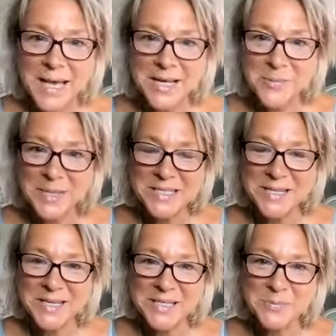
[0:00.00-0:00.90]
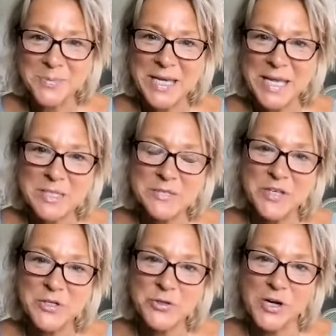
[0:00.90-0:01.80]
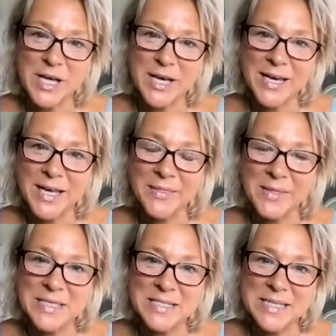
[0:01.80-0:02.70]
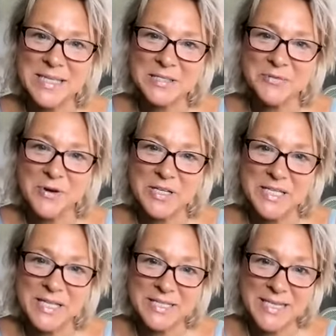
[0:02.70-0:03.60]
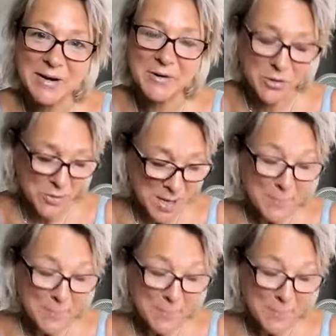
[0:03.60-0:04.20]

Hello, my darlings. My name is Victoria, and this is Veritas Tarot.